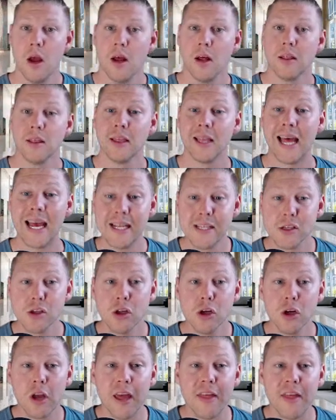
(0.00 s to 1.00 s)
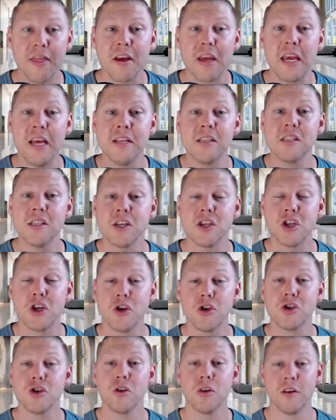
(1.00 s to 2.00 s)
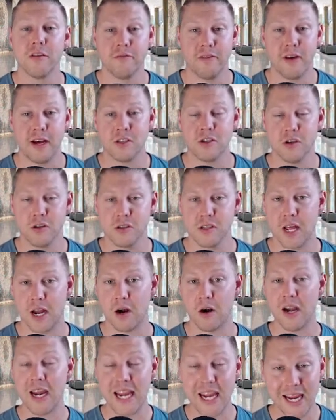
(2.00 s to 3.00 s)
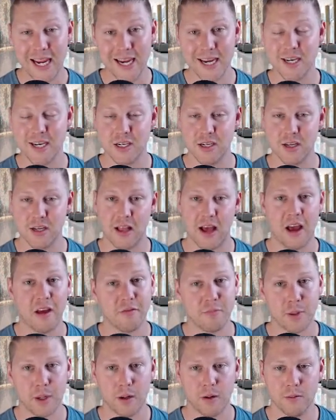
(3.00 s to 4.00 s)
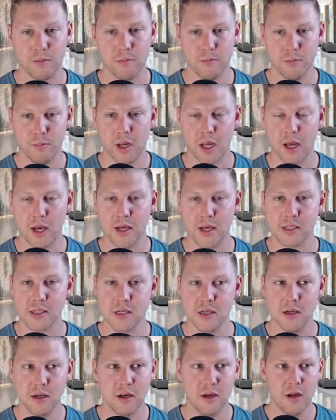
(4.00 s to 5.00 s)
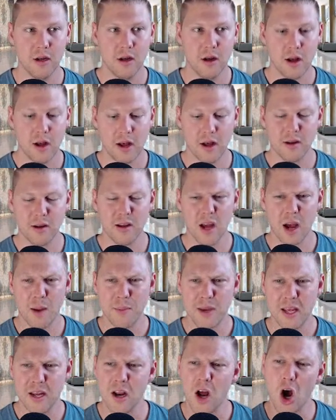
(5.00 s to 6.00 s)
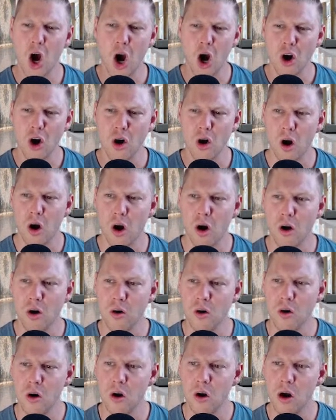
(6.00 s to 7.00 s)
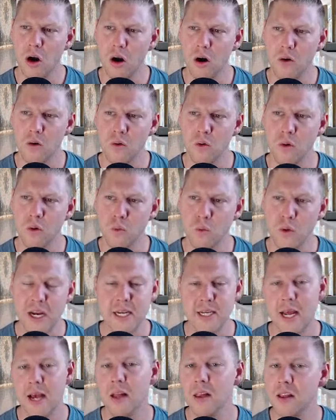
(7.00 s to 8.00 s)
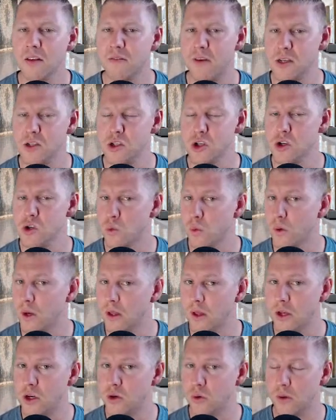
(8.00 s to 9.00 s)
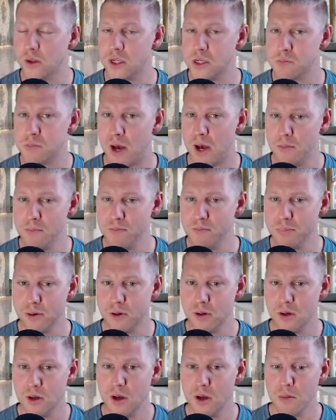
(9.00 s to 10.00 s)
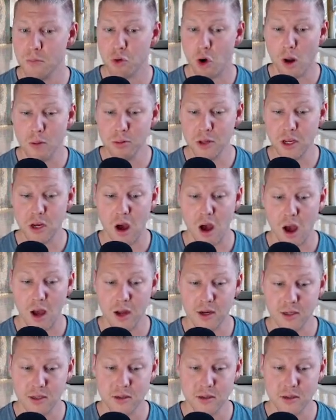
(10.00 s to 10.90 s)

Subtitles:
Let's look at the institutional investors that are into Livepeer, because, I mean, are retail investors really doing this pump? Probably not.